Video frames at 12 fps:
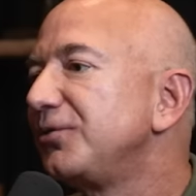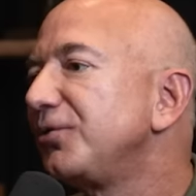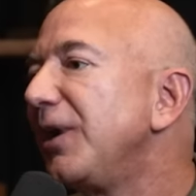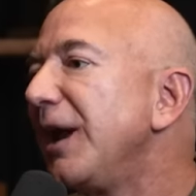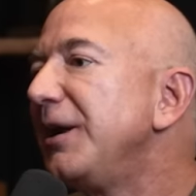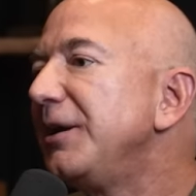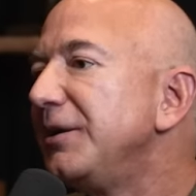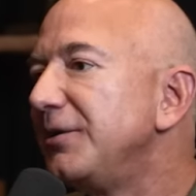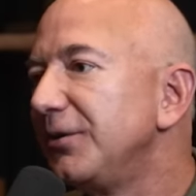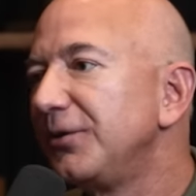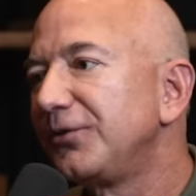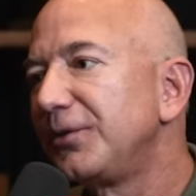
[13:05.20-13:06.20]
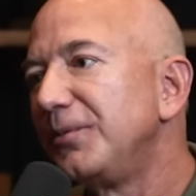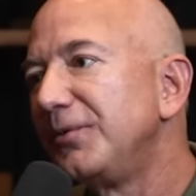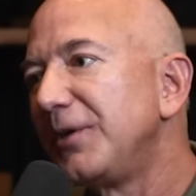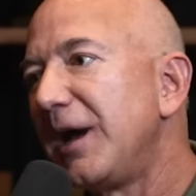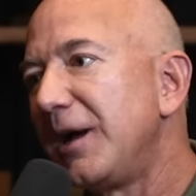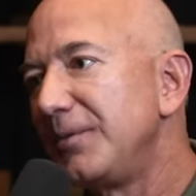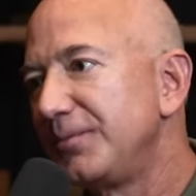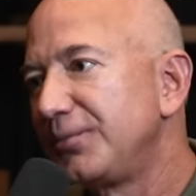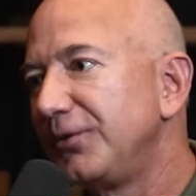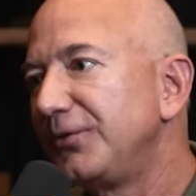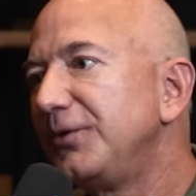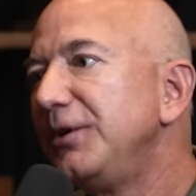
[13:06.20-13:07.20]
traded some of that
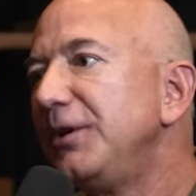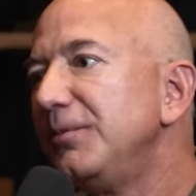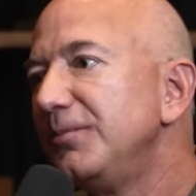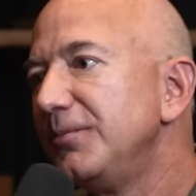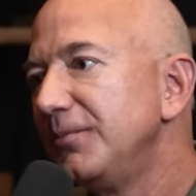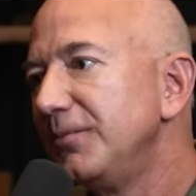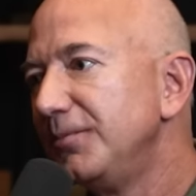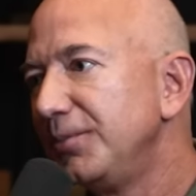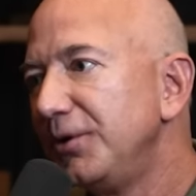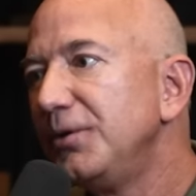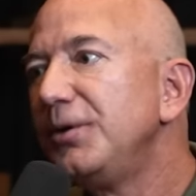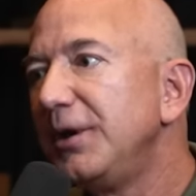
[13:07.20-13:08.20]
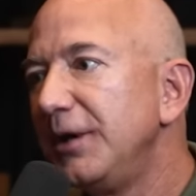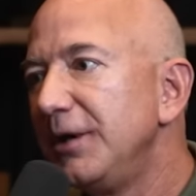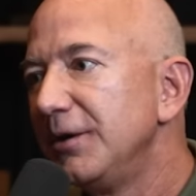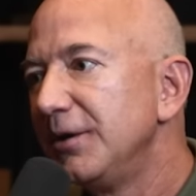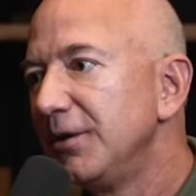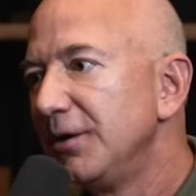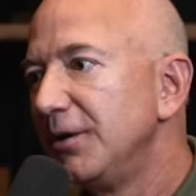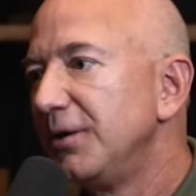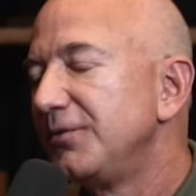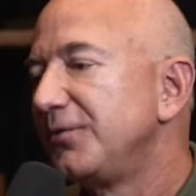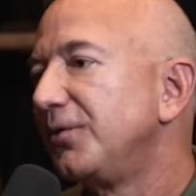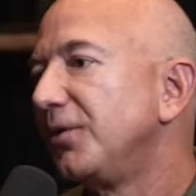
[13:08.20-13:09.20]
pristine beauty
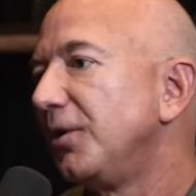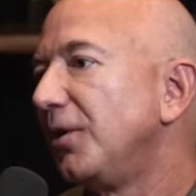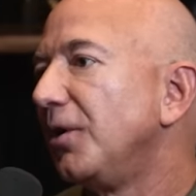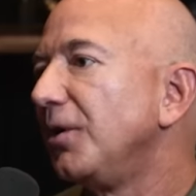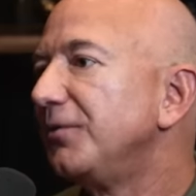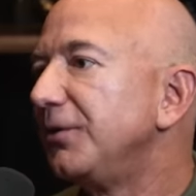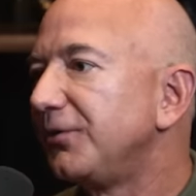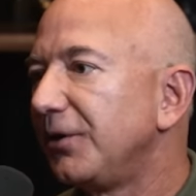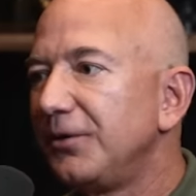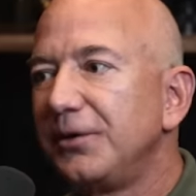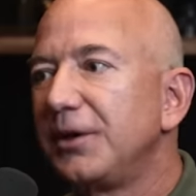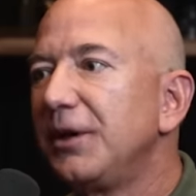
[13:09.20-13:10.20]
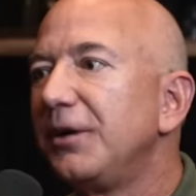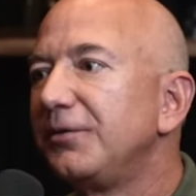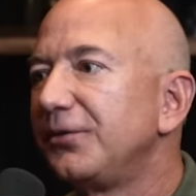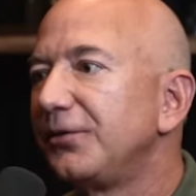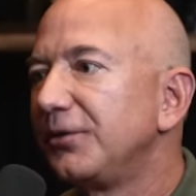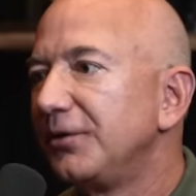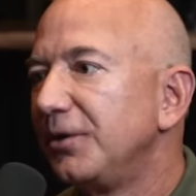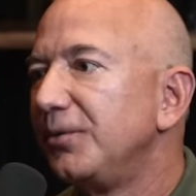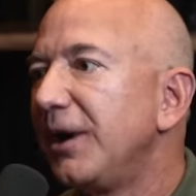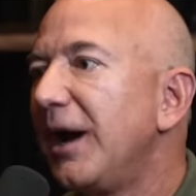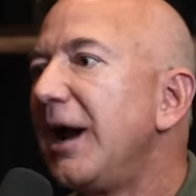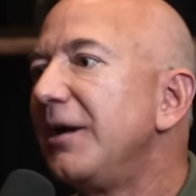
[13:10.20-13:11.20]
for all of these other gifts that
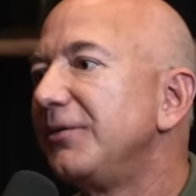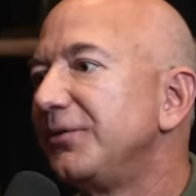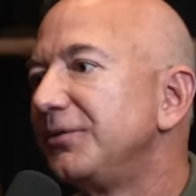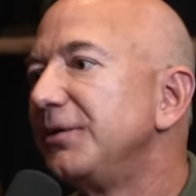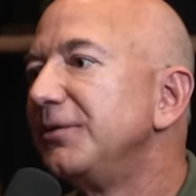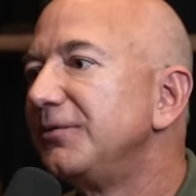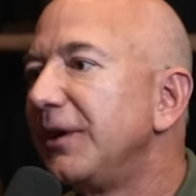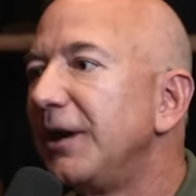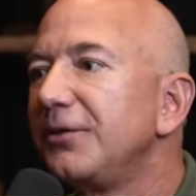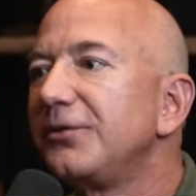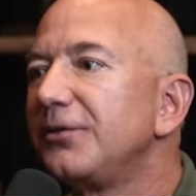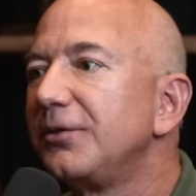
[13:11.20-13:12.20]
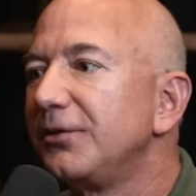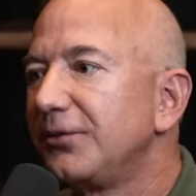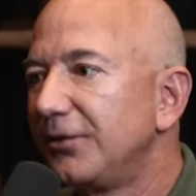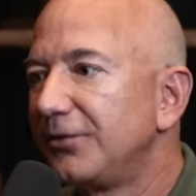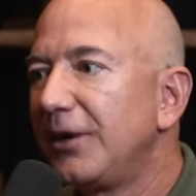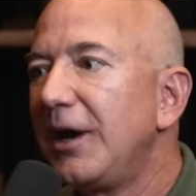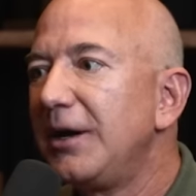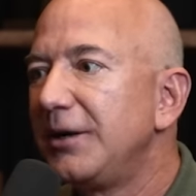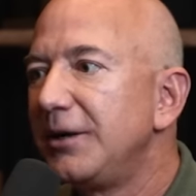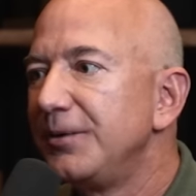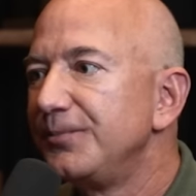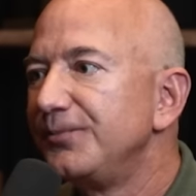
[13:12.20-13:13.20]
we have as an advanced
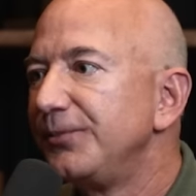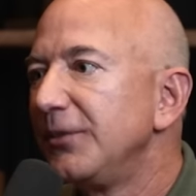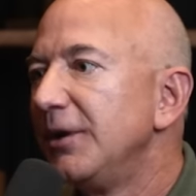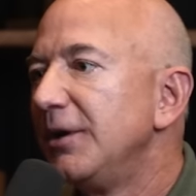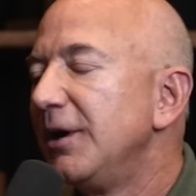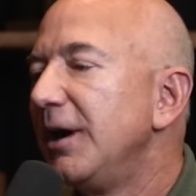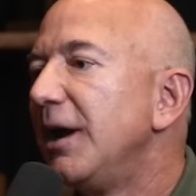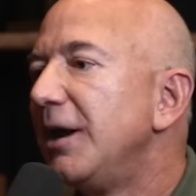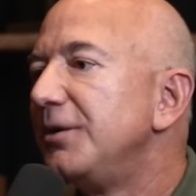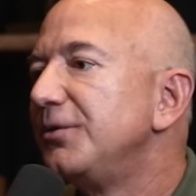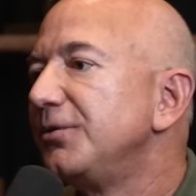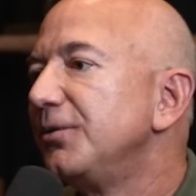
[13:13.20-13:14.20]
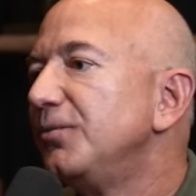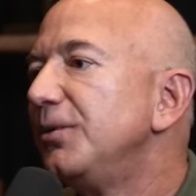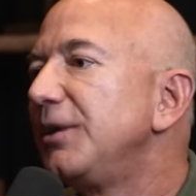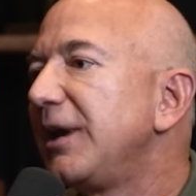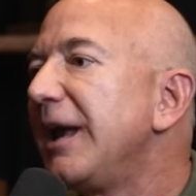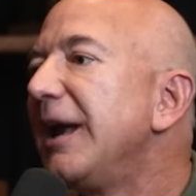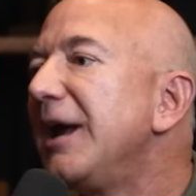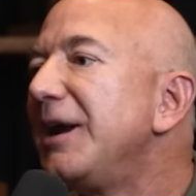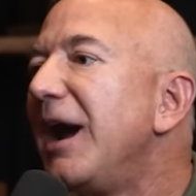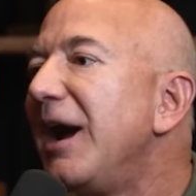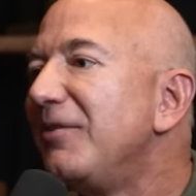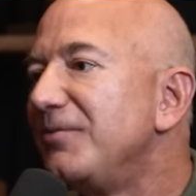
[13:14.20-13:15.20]
society. And we can
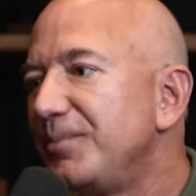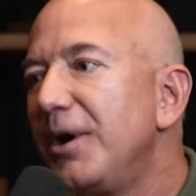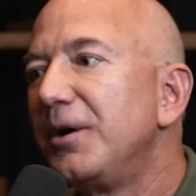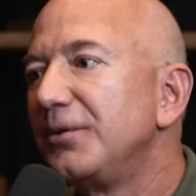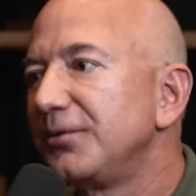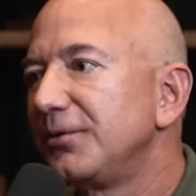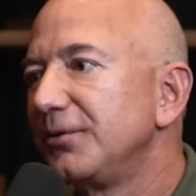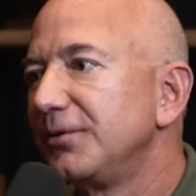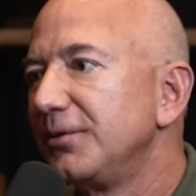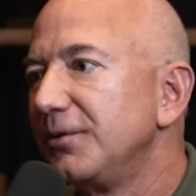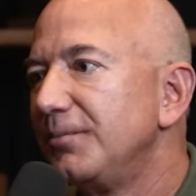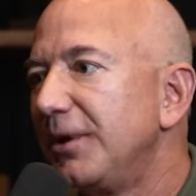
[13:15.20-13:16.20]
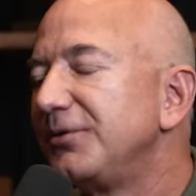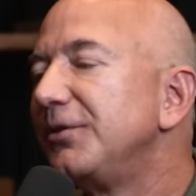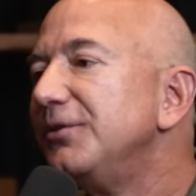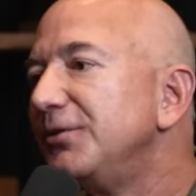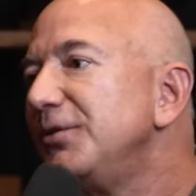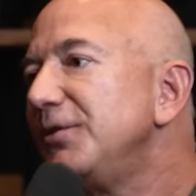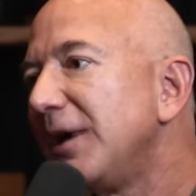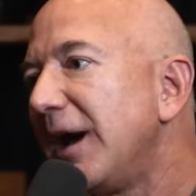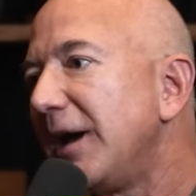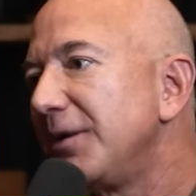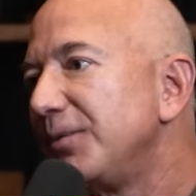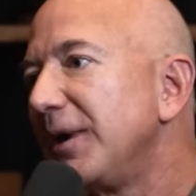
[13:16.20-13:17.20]
have both, but to do
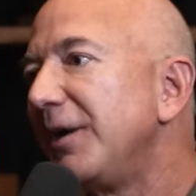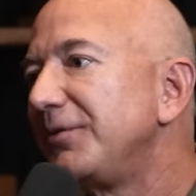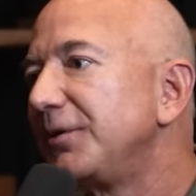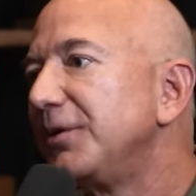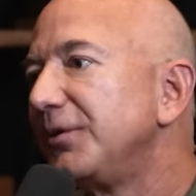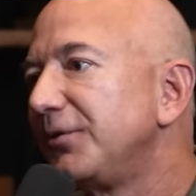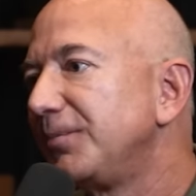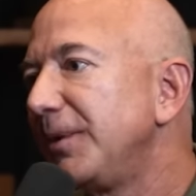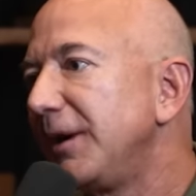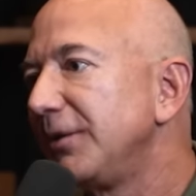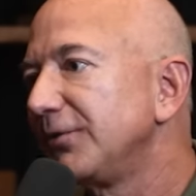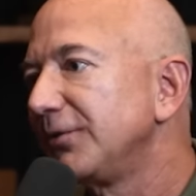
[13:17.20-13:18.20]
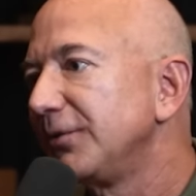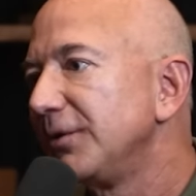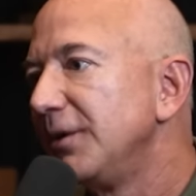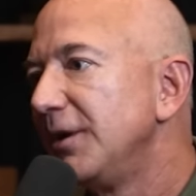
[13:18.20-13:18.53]
that, we have to go to space.